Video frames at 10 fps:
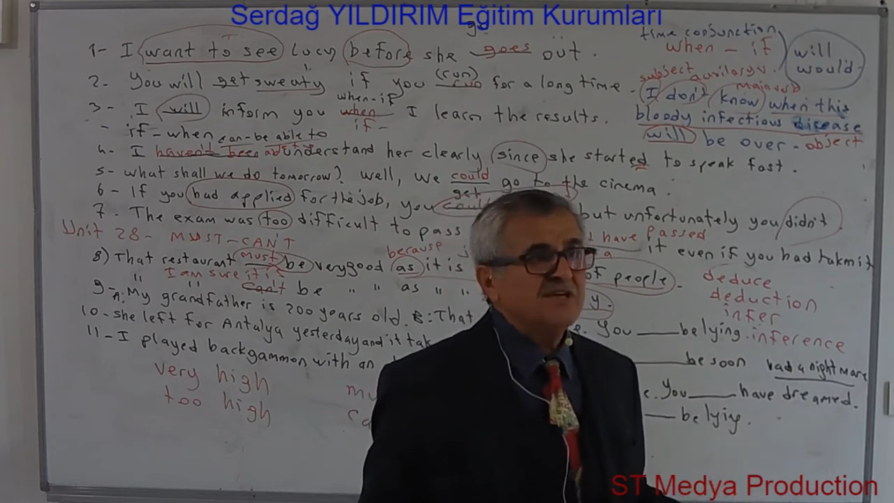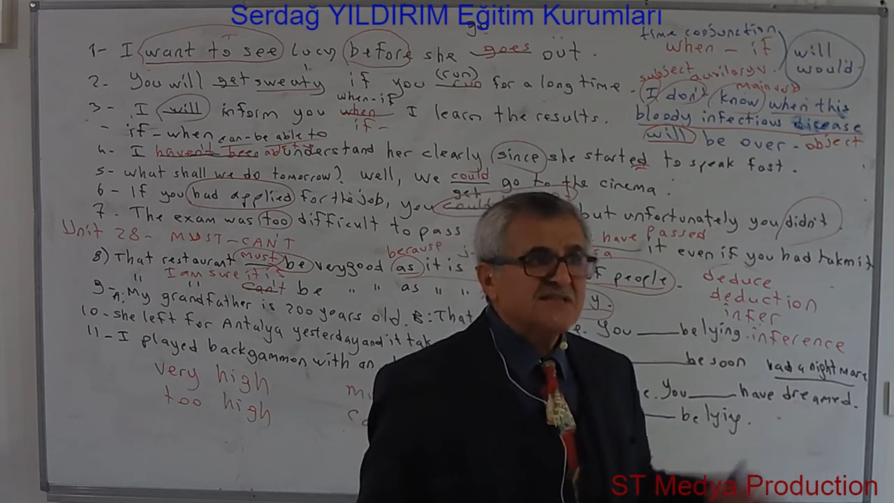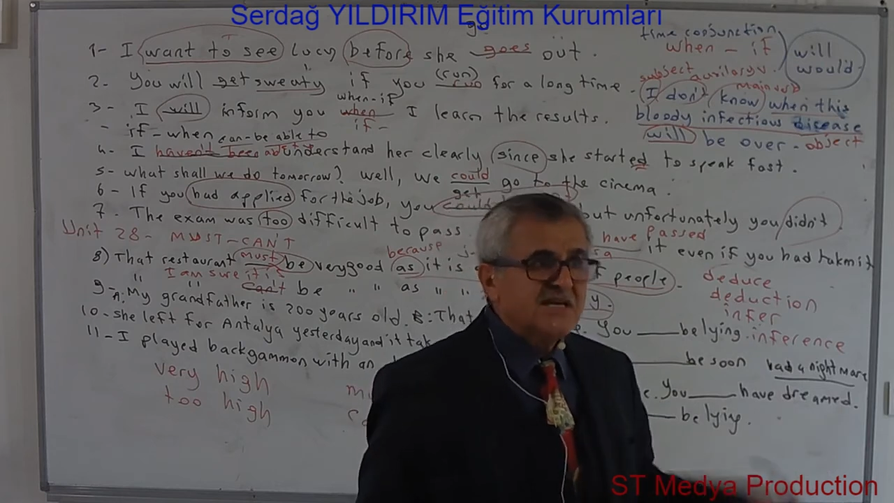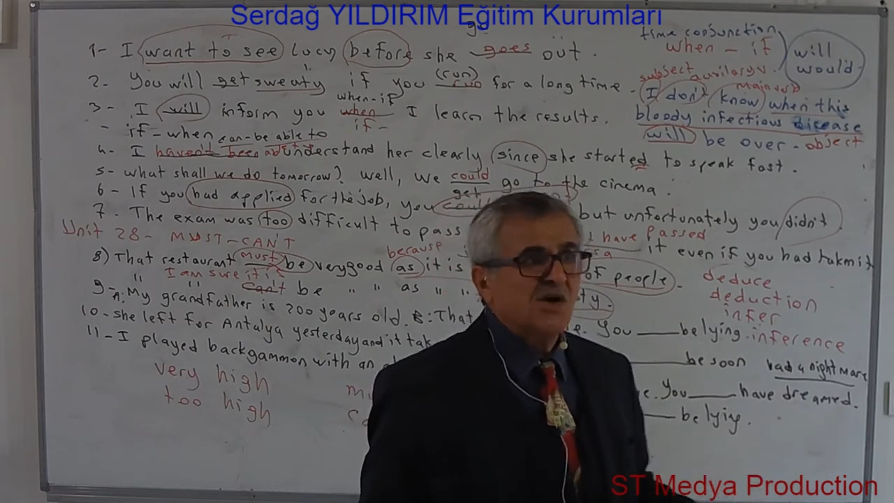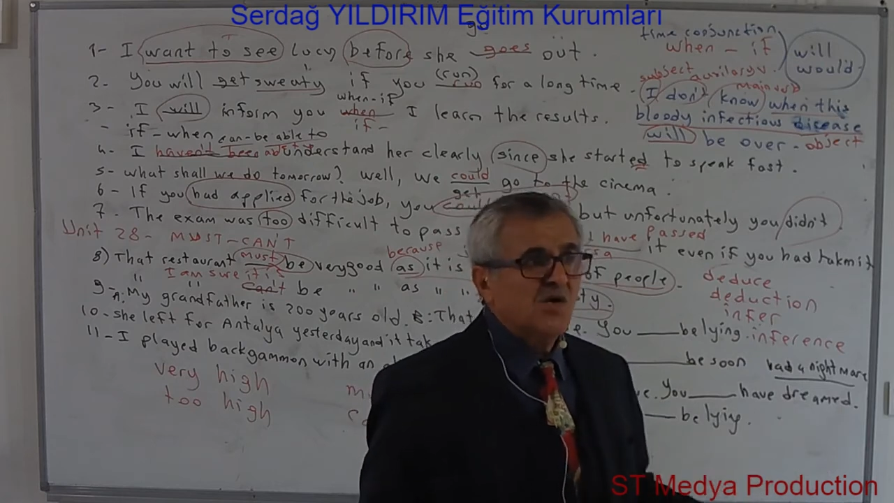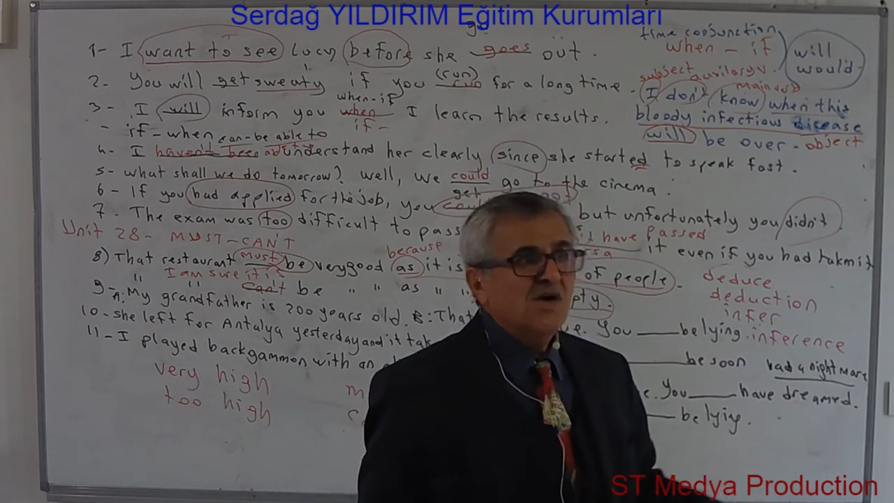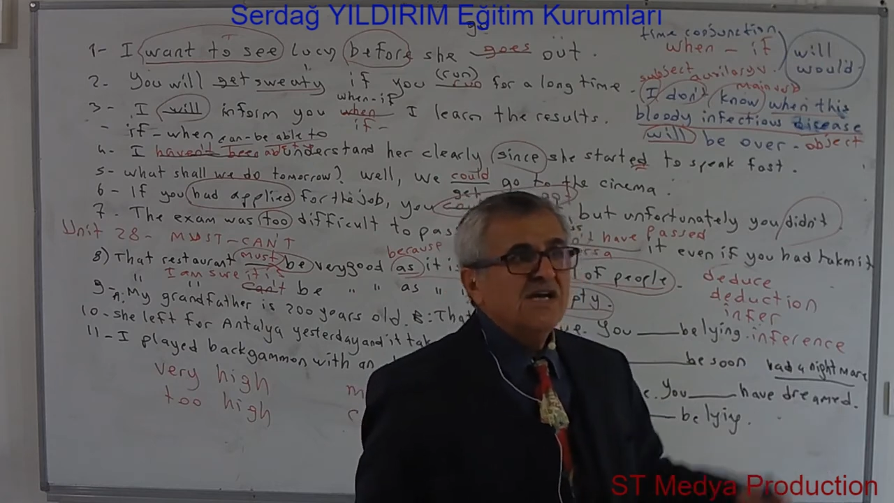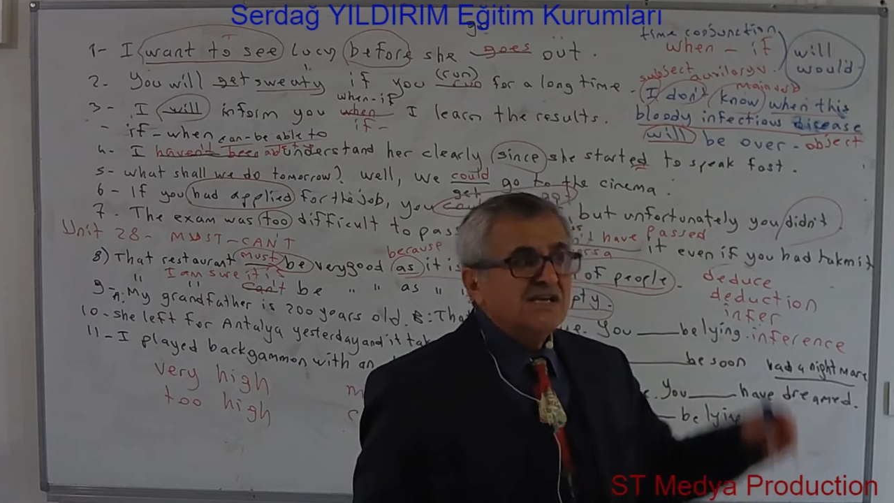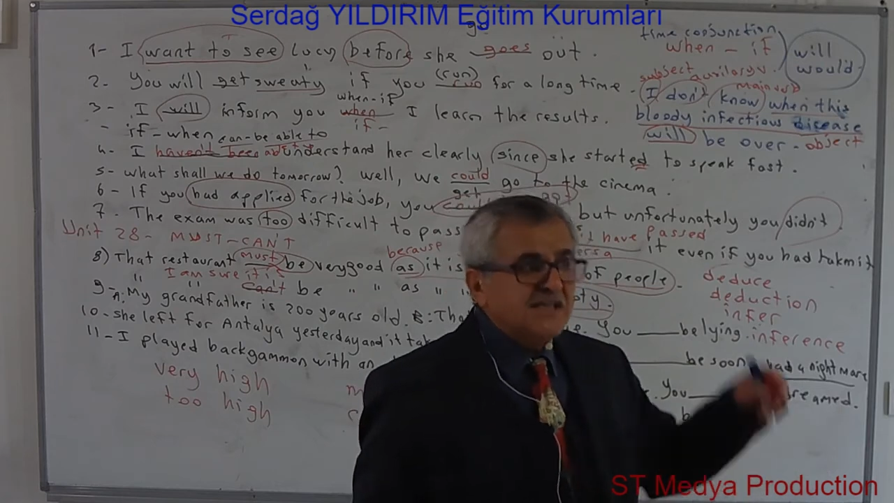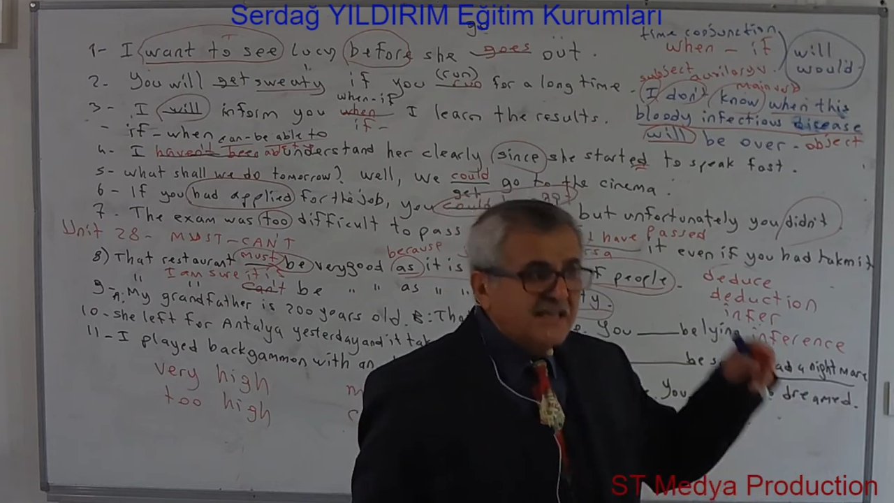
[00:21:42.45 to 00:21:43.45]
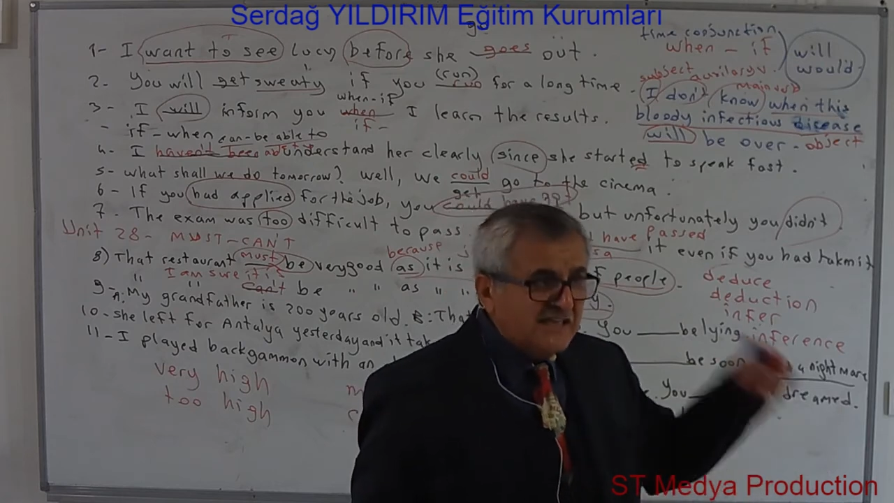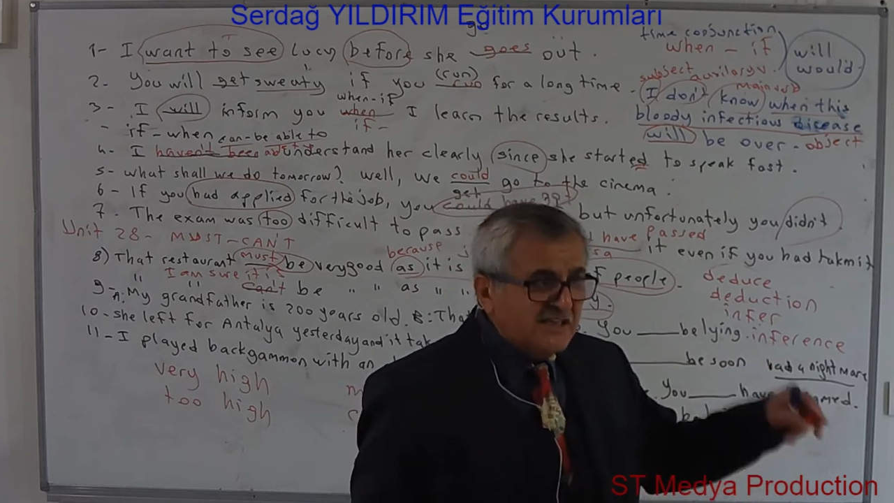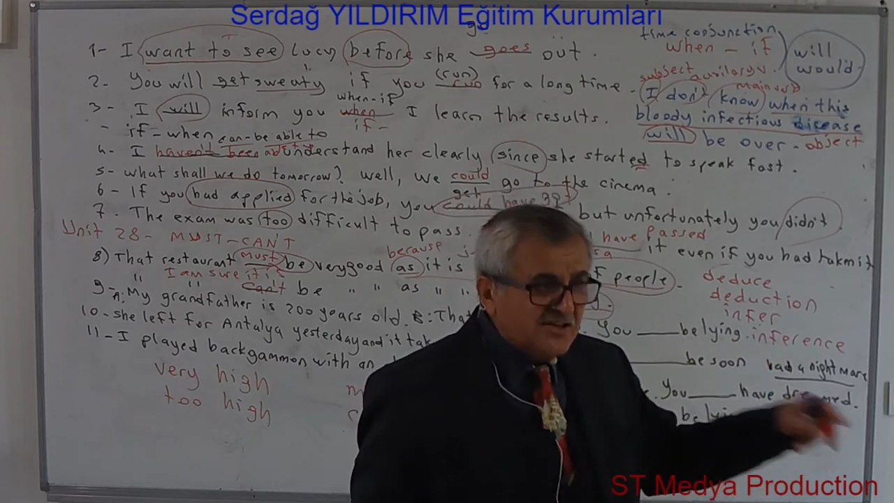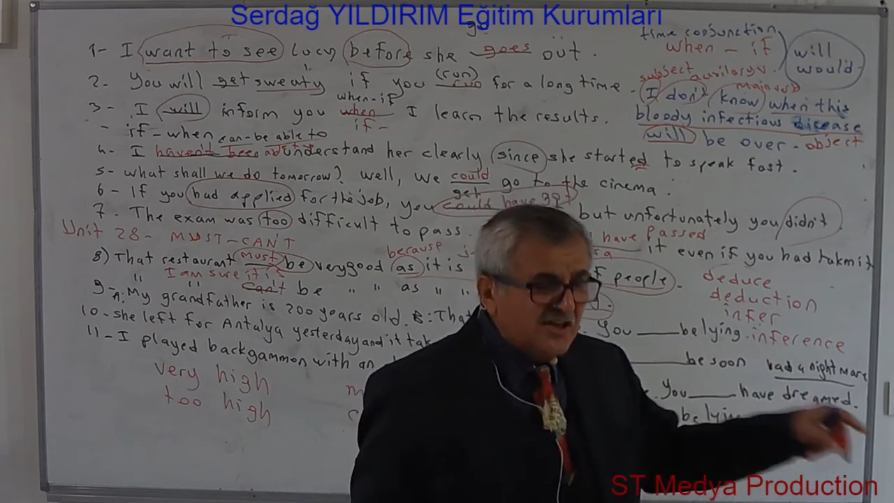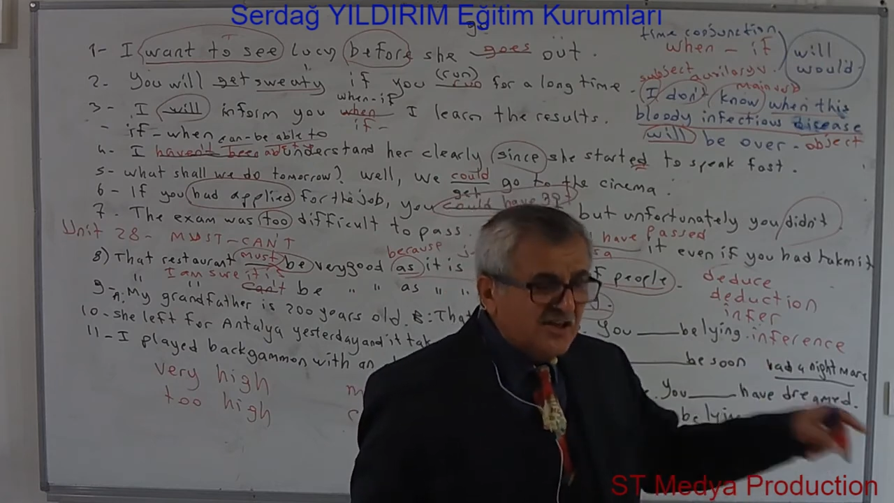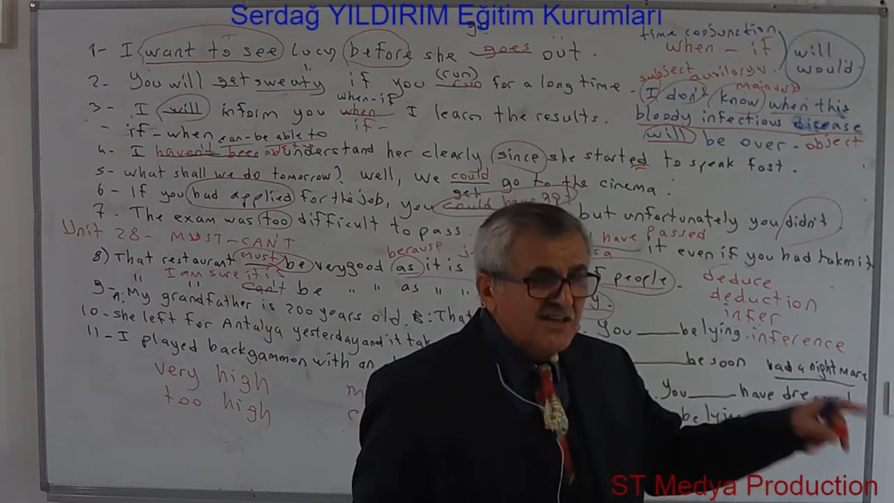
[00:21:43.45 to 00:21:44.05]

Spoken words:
So it can't be